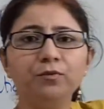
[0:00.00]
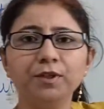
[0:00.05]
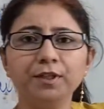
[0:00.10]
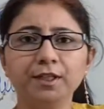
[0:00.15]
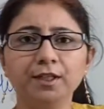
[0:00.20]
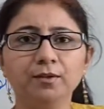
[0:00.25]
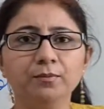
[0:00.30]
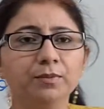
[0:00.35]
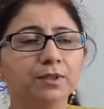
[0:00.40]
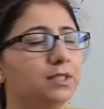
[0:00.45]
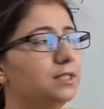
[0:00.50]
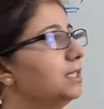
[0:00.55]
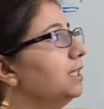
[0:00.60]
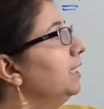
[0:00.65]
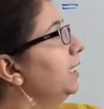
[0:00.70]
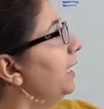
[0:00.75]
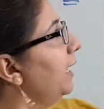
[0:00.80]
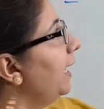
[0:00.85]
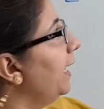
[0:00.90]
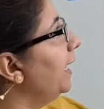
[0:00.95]
variables,
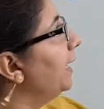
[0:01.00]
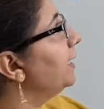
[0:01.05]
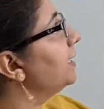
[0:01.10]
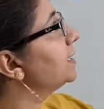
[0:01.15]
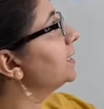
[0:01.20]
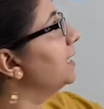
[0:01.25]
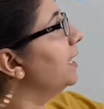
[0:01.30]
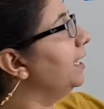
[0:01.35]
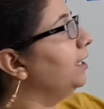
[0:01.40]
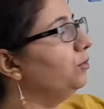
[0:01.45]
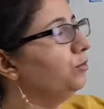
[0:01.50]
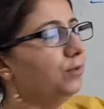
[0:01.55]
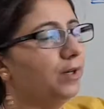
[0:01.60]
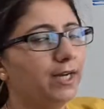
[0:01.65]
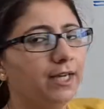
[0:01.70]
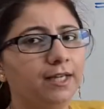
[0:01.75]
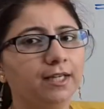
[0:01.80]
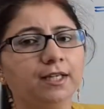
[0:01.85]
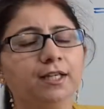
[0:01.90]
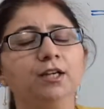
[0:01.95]
x and
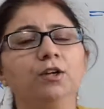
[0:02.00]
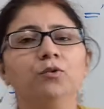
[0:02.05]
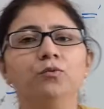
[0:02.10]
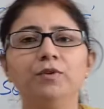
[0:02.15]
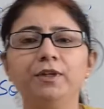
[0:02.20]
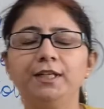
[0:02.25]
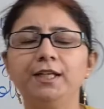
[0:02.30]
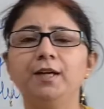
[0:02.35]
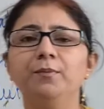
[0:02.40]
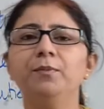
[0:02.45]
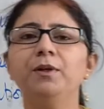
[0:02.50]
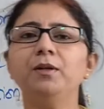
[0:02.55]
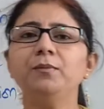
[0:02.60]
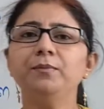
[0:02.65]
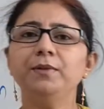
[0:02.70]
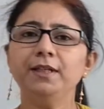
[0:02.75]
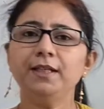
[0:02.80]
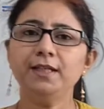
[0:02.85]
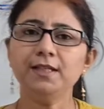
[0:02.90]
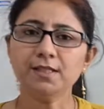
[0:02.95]
y. Variable
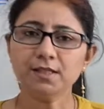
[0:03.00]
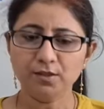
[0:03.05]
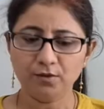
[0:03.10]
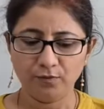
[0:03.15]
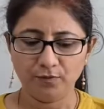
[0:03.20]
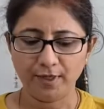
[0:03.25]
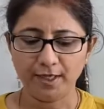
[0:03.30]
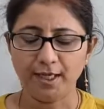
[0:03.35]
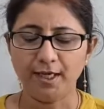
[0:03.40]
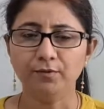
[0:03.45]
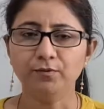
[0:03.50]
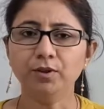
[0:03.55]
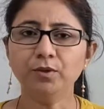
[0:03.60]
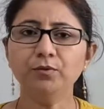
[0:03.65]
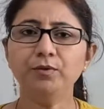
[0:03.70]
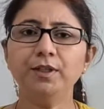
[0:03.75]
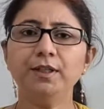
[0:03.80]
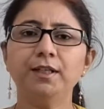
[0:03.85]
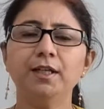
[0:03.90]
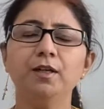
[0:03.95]
means whenever
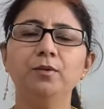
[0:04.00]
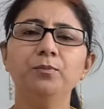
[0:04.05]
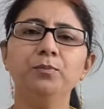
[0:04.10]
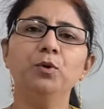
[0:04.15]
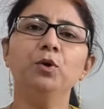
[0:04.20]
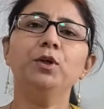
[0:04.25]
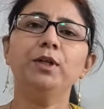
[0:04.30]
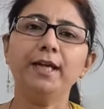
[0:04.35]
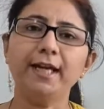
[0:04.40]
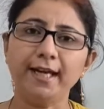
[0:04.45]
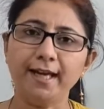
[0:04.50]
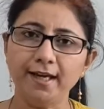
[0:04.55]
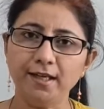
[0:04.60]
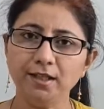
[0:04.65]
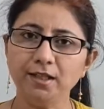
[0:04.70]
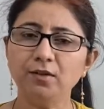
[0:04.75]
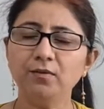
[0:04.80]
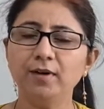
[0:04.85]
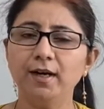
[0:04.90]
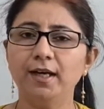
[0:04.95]
we can put
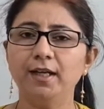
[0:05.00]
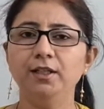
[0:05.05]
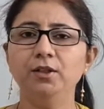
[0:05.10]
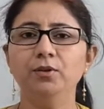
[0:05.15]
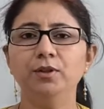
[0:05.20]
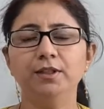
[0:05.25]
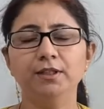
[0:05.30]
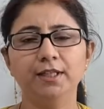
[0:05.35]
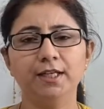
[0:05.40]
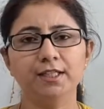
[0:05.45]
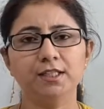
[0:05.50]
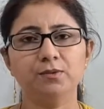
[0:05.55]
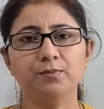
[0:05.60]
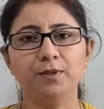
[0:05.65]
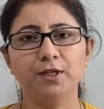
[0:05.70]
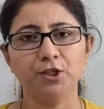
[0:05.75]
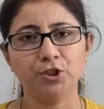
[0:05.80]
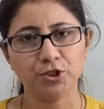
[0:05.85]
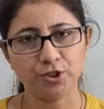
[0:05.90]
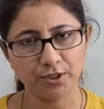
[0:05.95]
any value in the
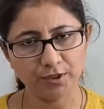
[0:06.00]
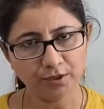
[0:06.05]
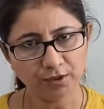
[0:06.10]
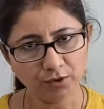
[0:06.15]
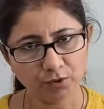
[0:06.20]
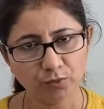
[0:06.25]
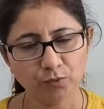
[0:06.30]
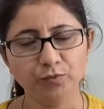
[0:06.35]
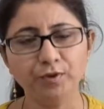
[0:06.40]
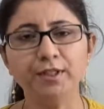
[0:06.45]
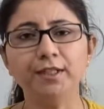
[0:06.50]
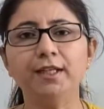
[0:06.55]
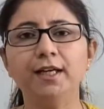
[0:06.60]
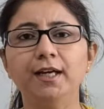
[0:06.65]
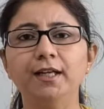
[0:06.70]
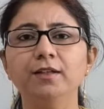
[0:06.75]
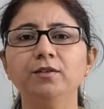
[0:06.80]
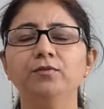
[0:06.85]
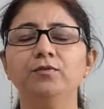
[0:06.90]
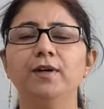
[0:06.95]
expression, we
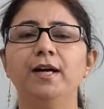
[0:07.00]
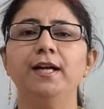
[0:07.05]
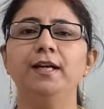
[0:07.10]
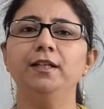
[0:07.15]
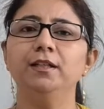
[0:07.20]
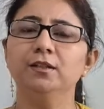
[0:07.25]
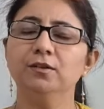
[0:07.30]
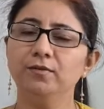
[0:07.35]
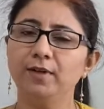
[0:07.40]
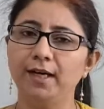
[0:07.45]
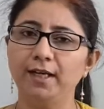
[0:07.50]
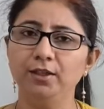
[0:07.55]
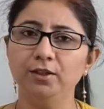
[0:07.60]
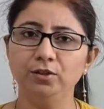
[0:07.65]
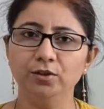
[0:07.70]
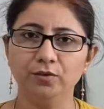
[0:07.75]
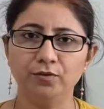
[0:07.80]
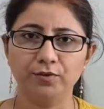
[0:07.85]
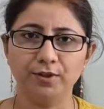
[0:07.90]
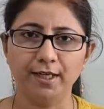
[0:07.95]
can find the
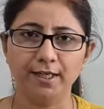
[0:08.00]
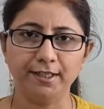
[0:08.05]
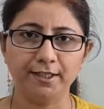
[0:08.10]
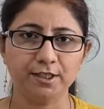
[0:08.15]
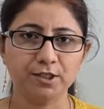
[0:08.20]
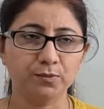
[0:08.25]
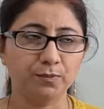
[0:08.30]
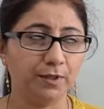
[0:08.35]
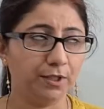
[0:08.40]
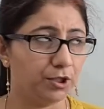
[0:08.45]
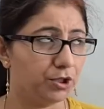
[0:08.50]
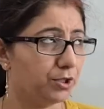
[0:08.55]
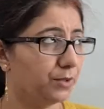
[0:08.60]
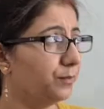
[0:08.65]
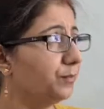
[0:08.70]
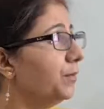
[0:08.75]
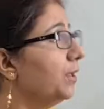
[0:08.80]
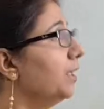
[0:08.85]
value of that expression.